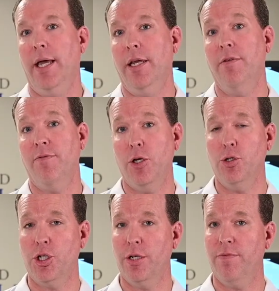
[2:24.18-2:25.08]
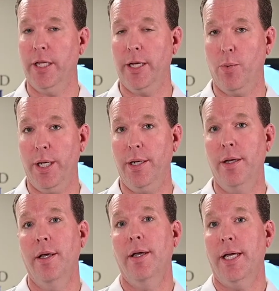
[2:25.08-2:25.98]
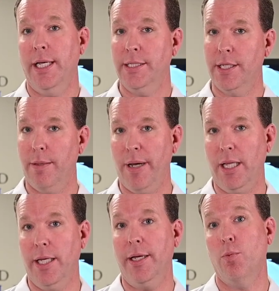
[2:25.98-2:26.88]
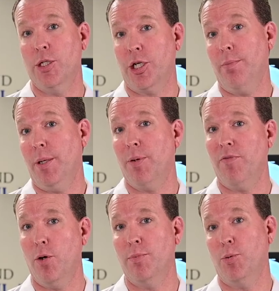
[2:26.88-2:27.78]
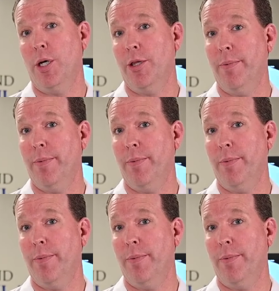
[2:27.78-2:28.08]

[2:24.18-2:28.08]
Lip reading: an infusion of liquid into the belly, which can be performed while the